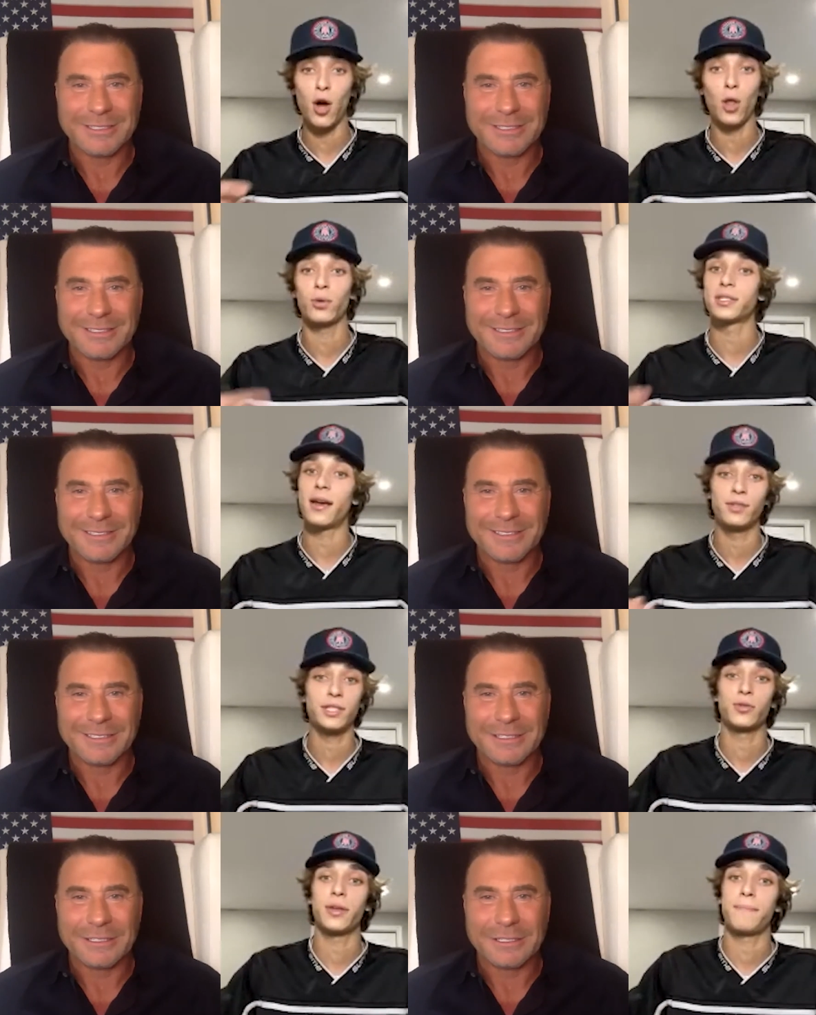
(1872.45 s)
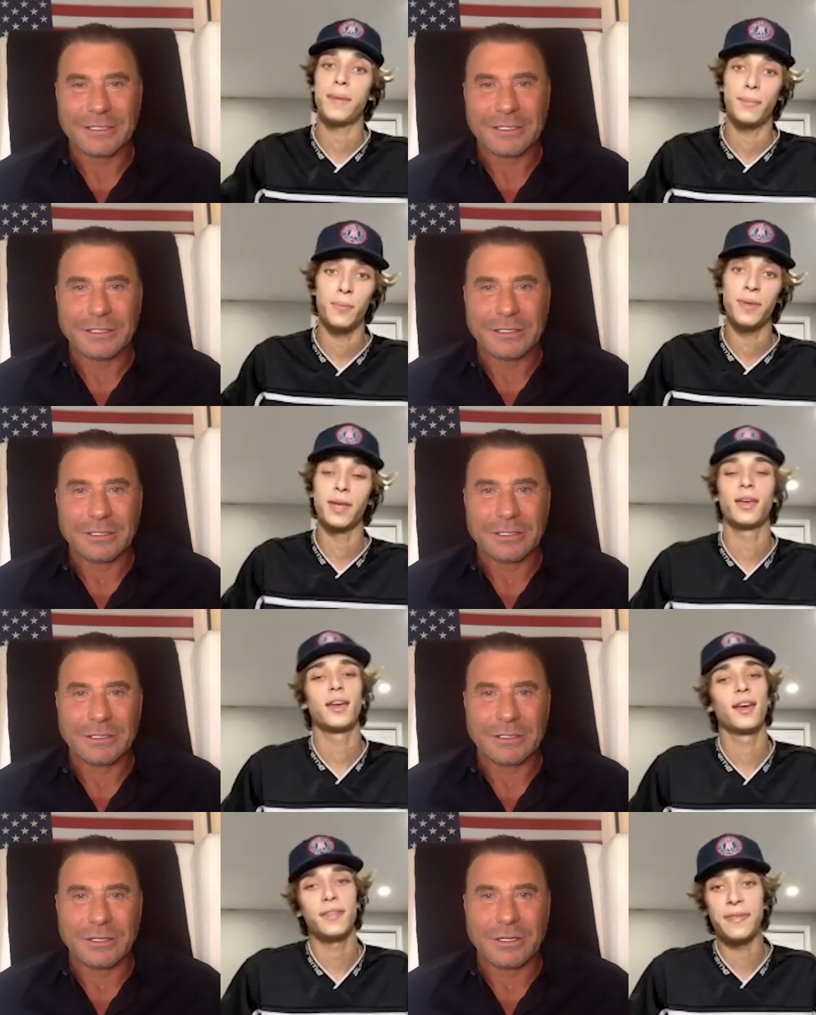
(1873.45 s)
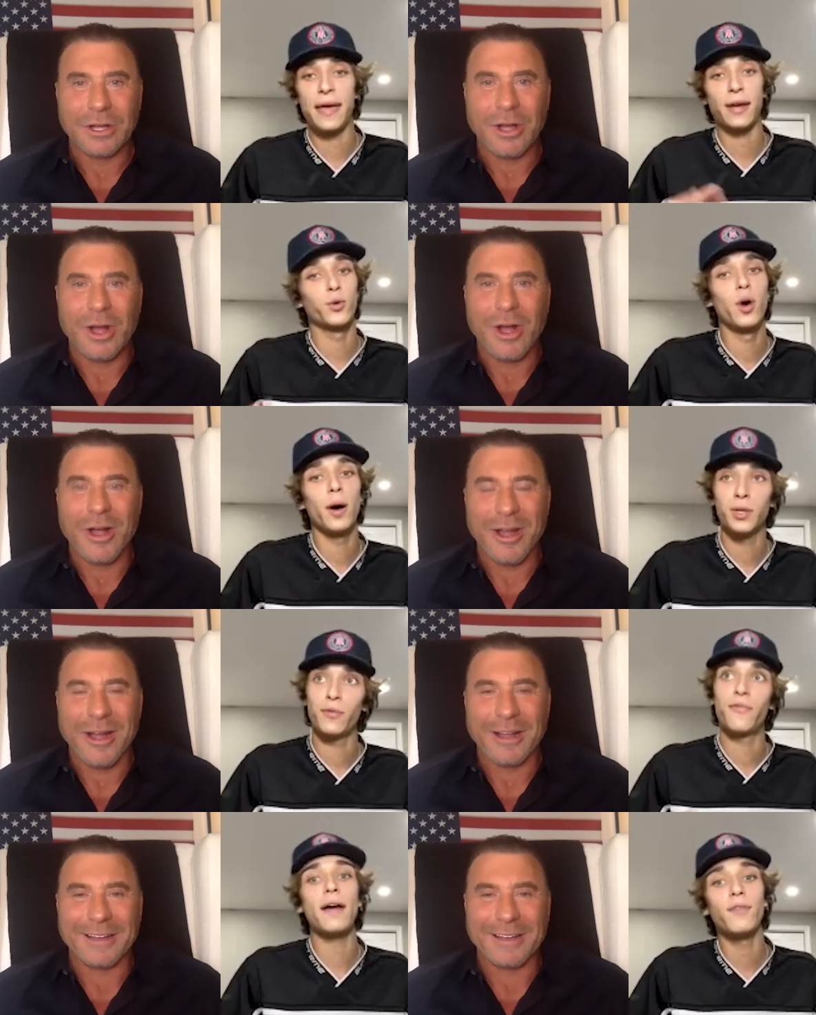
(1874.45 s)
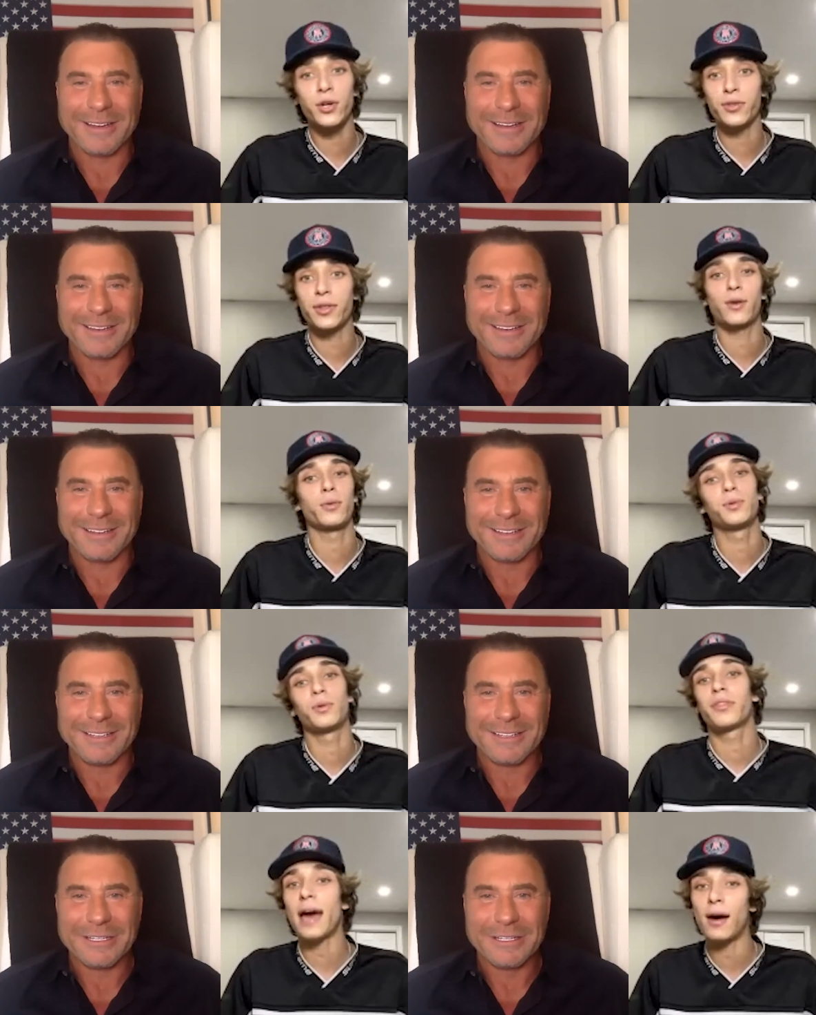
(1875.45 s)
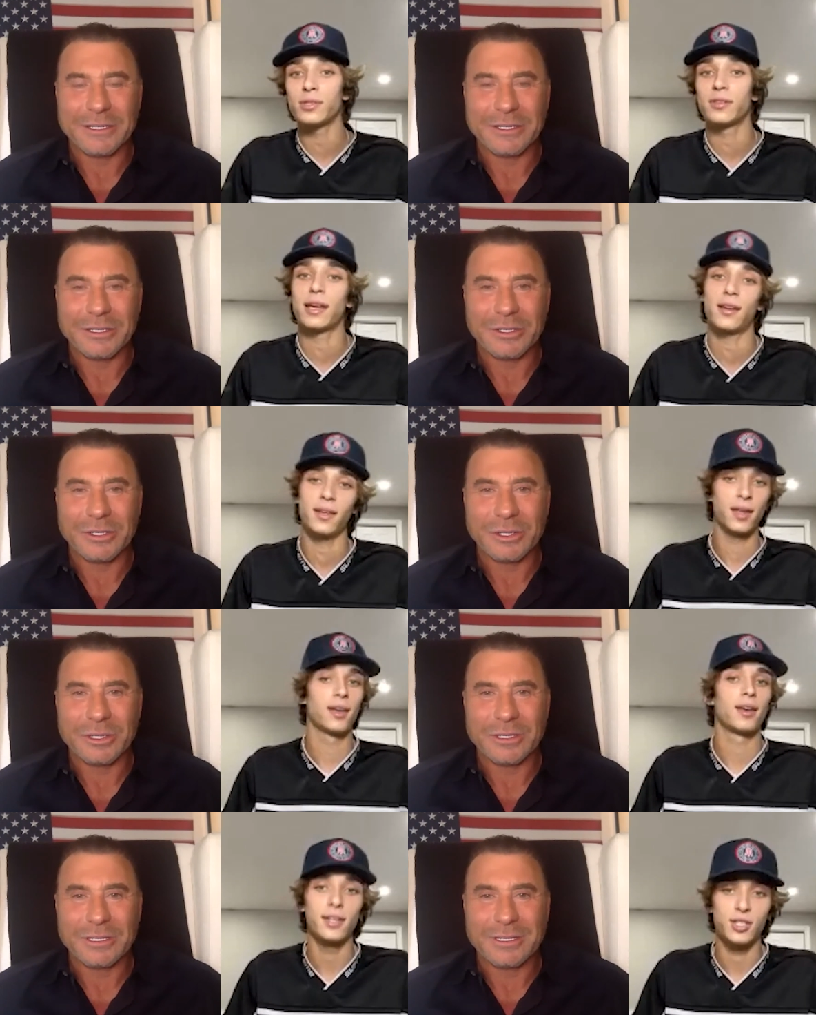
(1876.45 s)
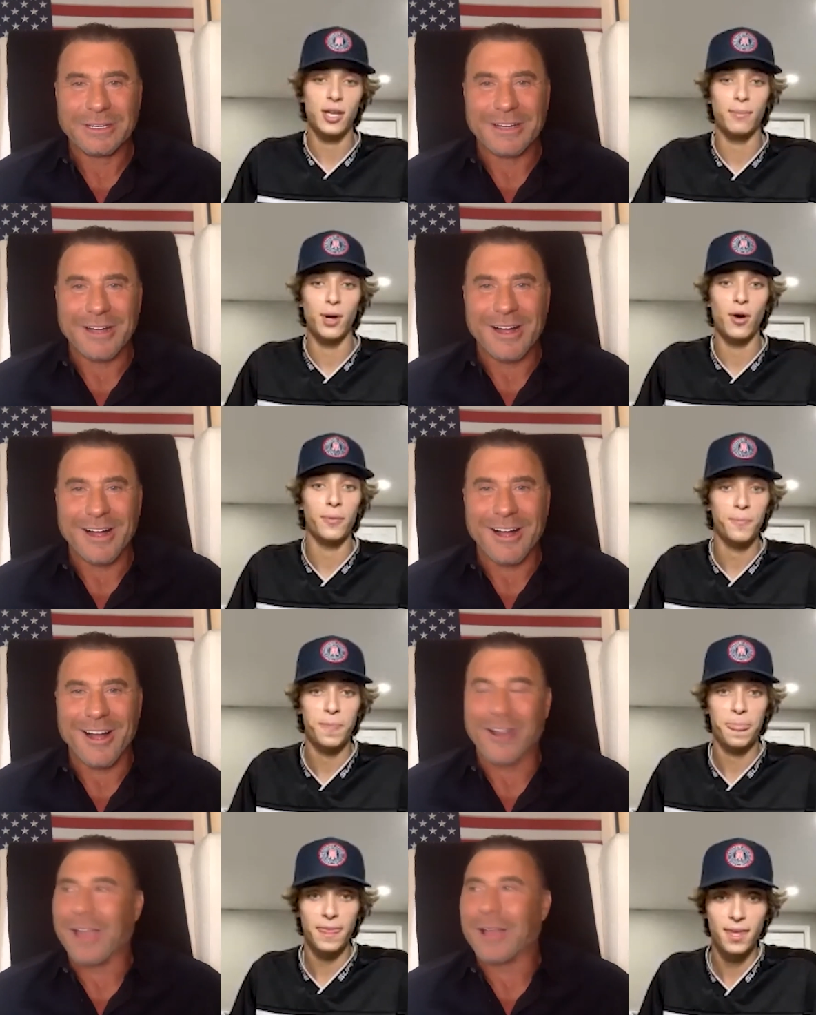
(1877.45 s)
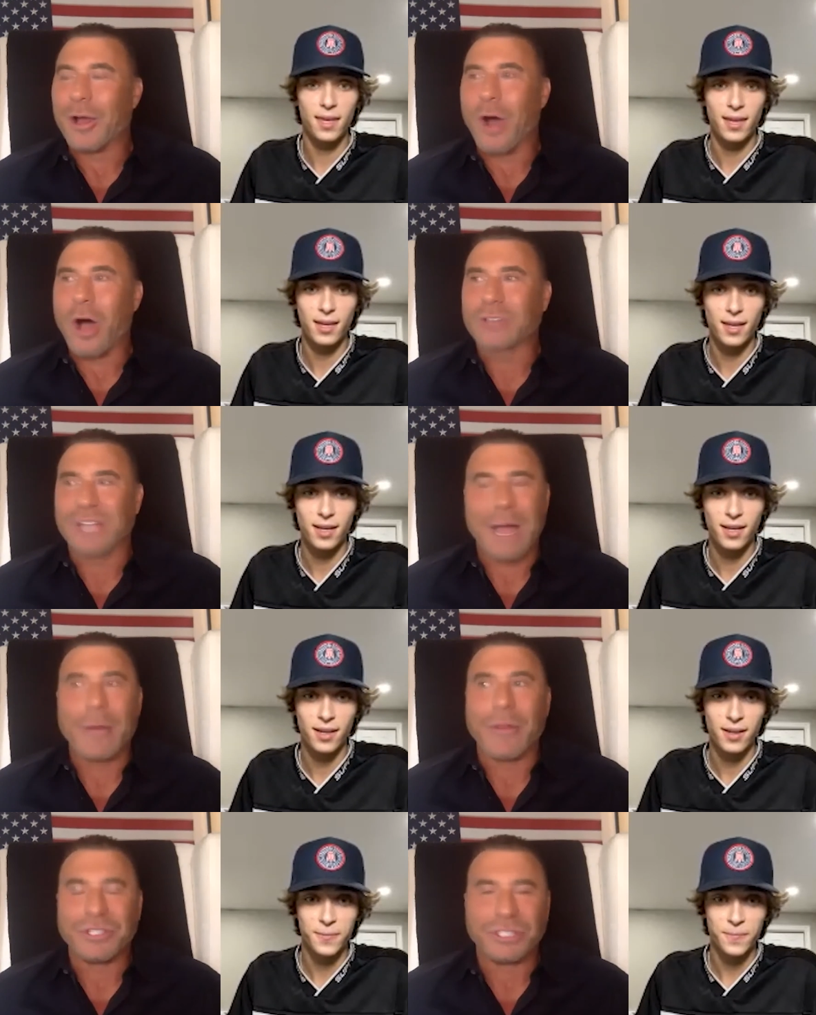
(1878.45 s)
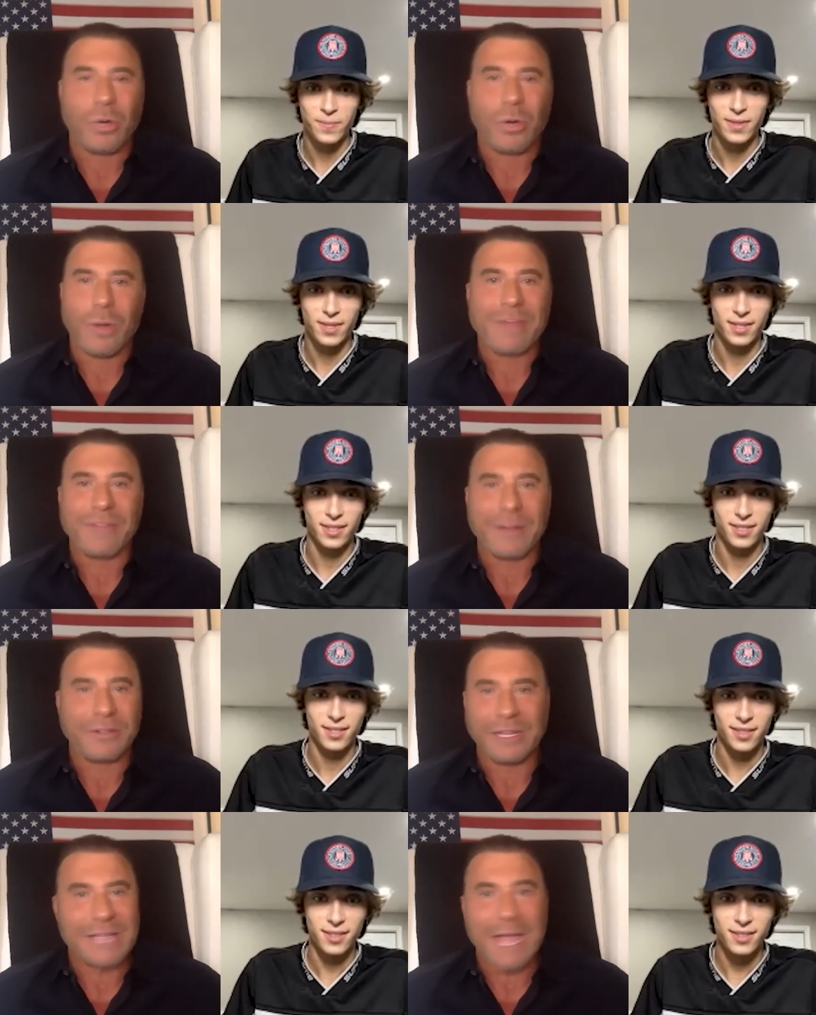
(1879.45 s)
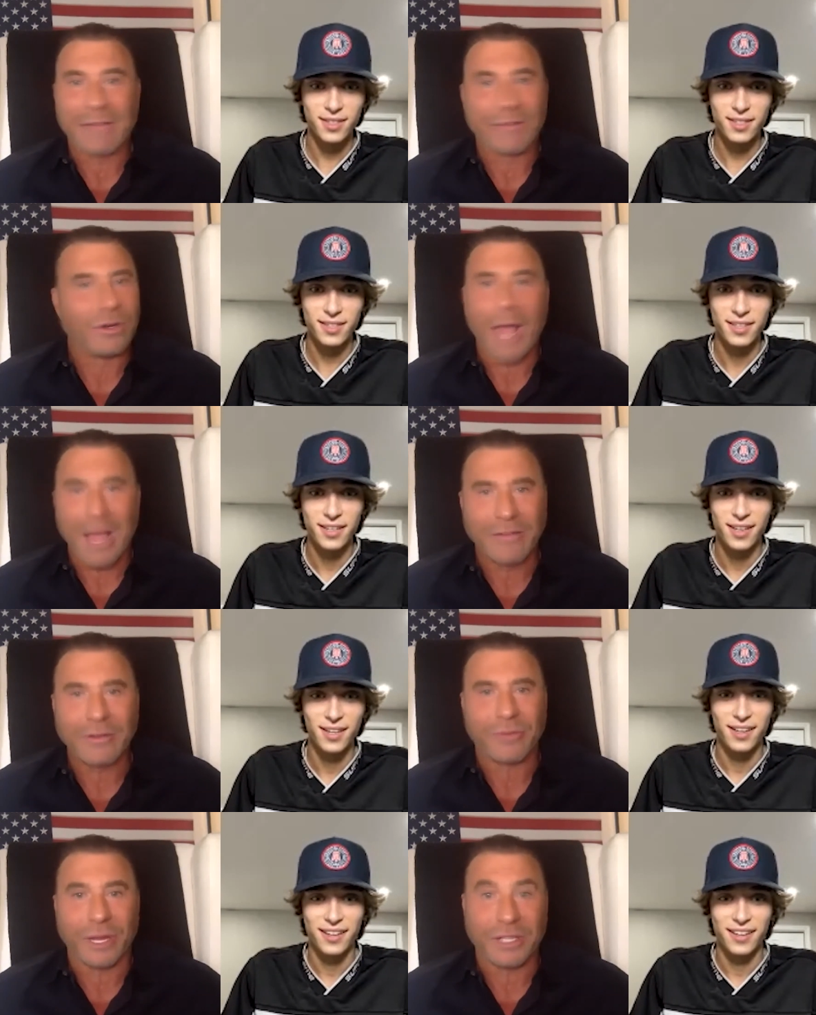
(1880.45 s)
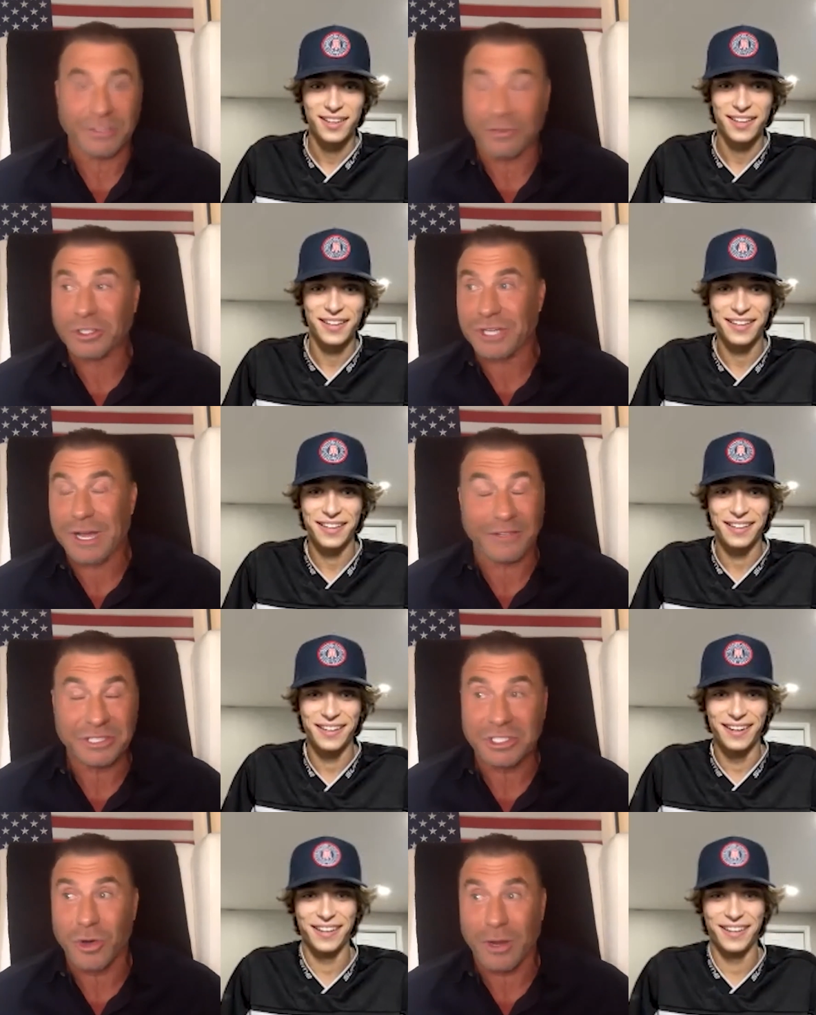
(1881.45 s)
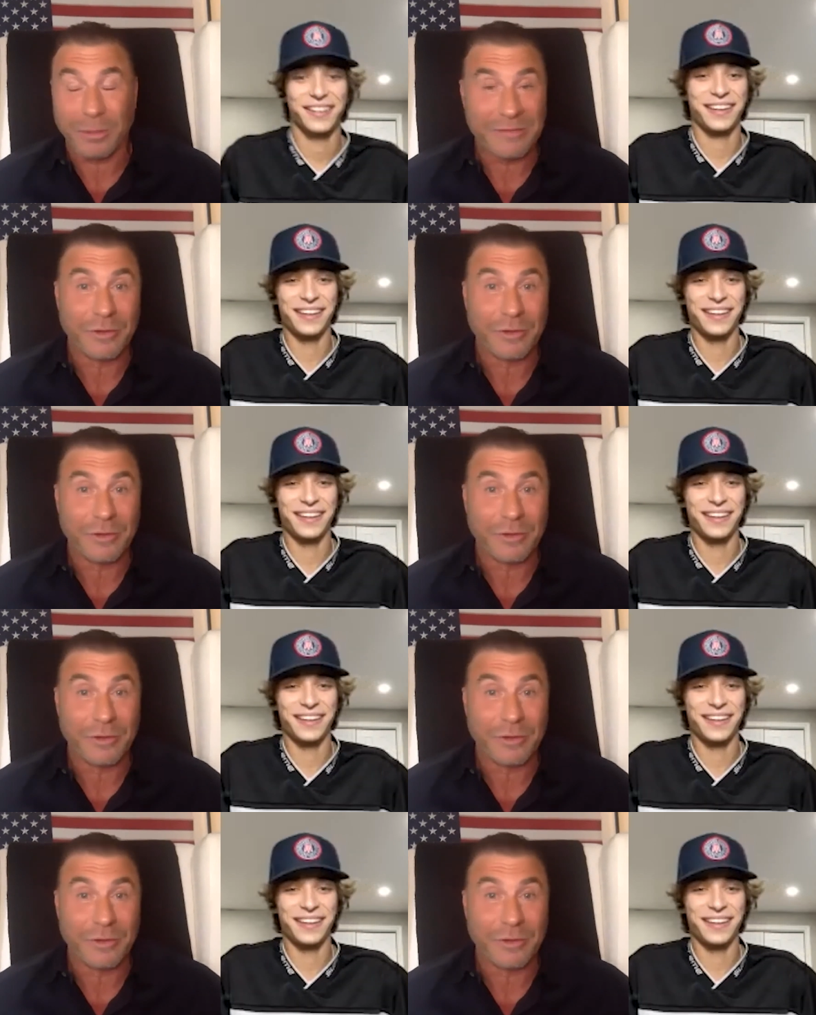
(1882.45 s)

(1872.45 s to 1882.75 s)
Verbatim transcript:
Speaker 1: followers every single day minimum, and then that grew up to 500. That grew up to a thousand. That it just kept going.
Speaker 2: Okay, all time on the show, one of my favorite things ever, ever freaking. So first off, it's incredibly